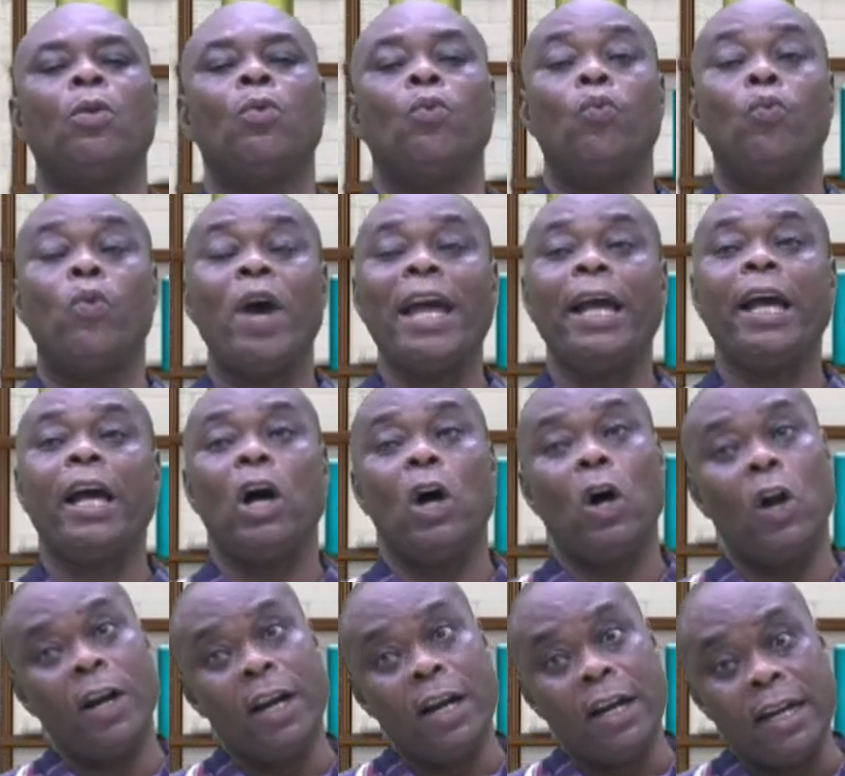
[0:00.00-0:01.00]
work
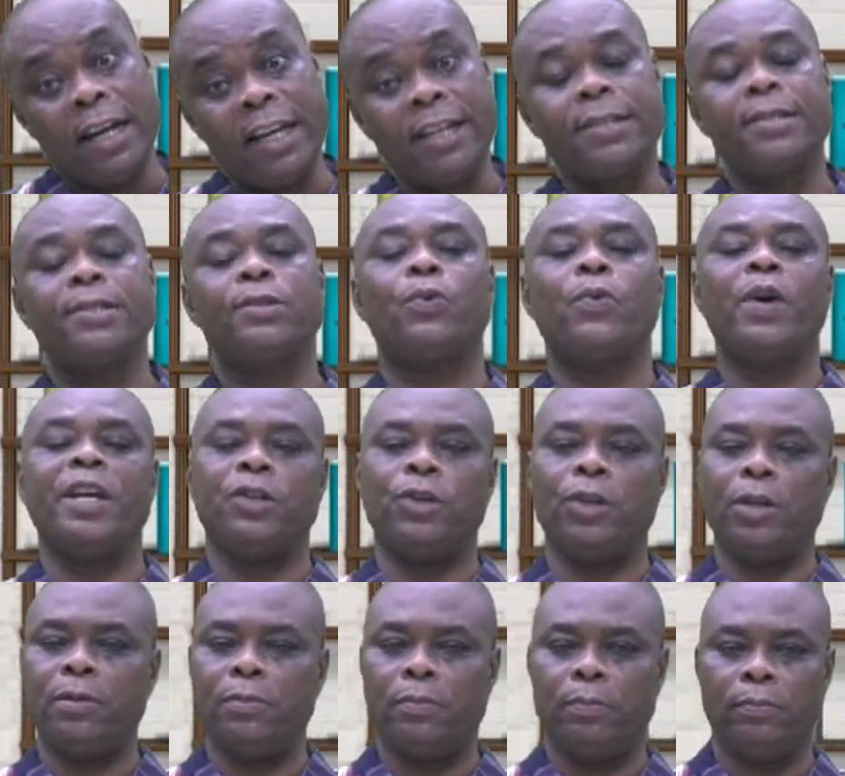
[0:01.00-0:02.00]
on this
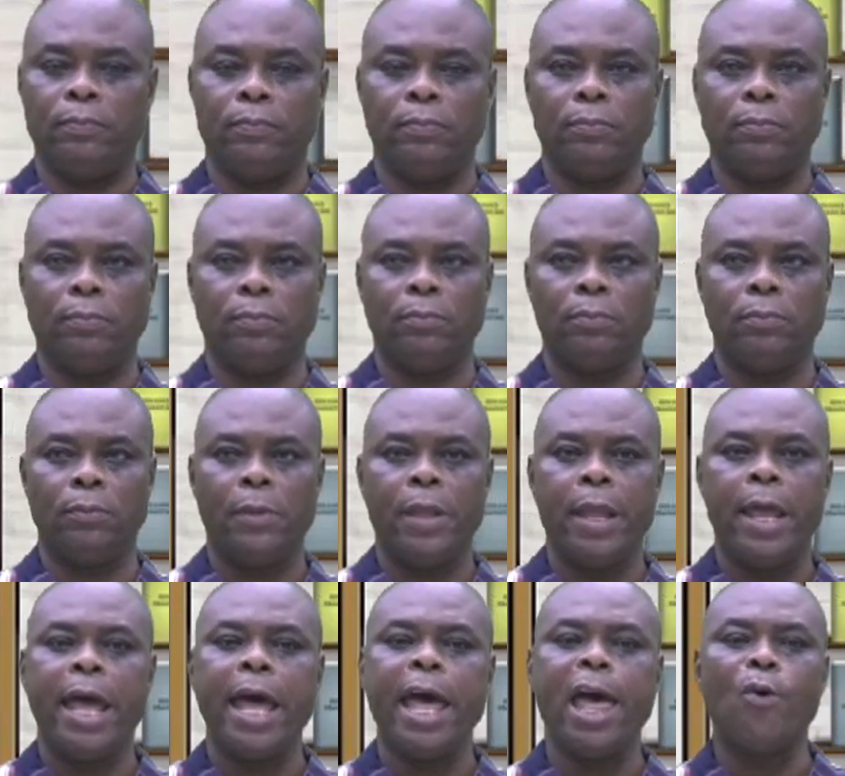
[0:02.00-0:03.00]
question.
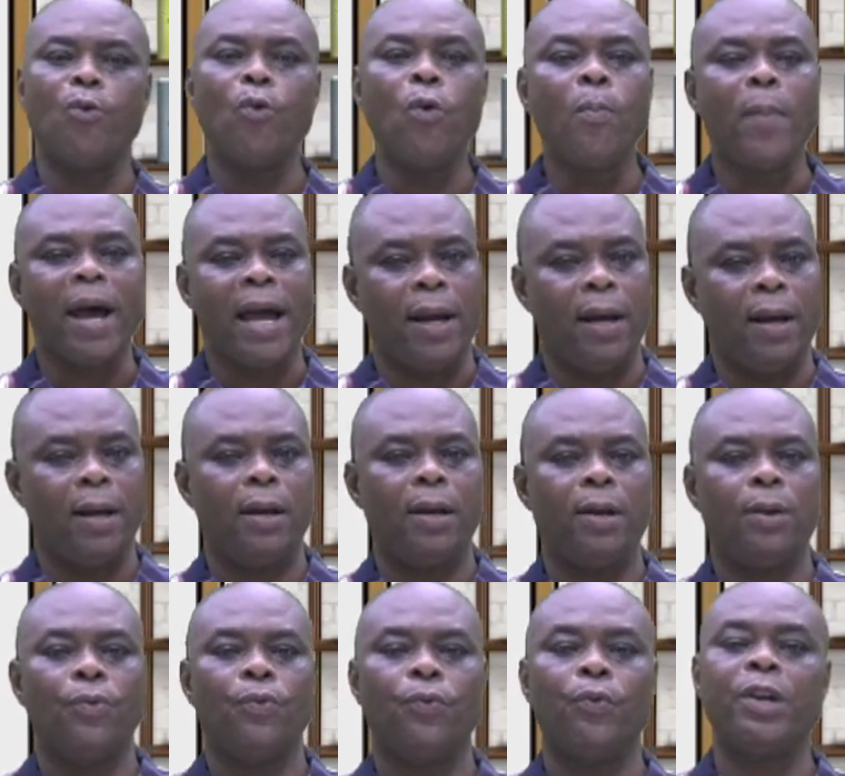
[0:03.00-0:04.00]
A woman
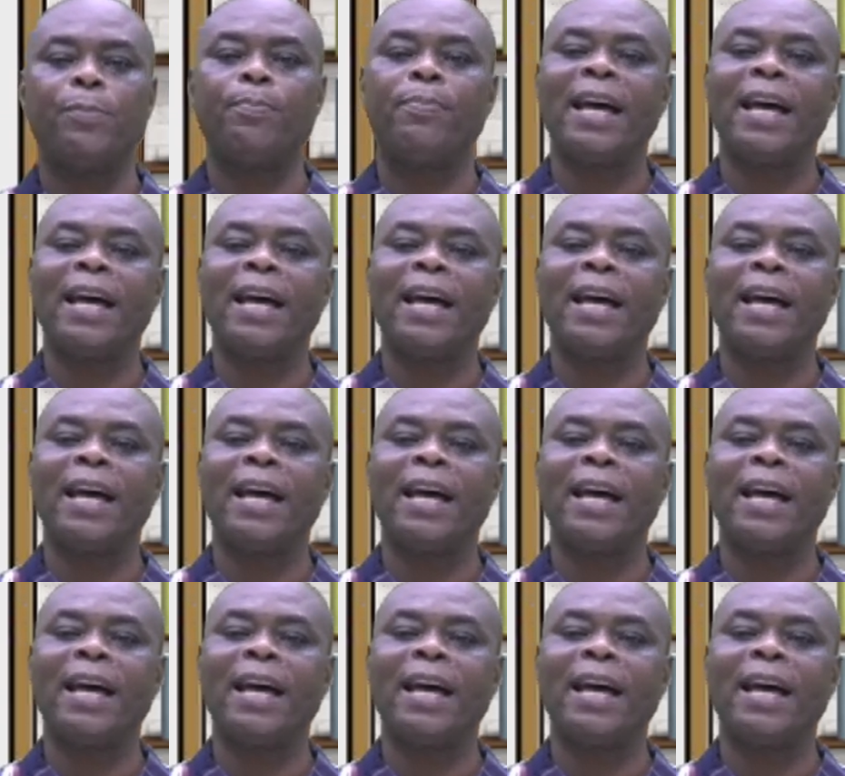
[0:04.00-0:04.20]
with